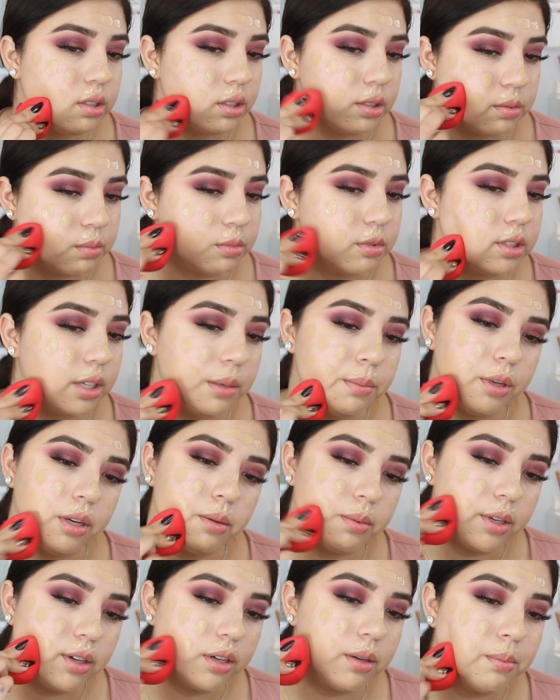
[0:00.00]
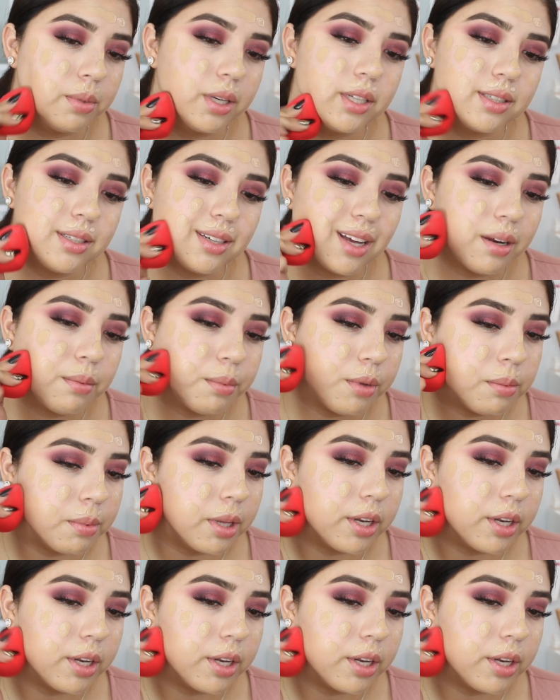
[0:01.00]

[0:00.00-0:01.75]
I almost said beauty blender, but it's not a beauty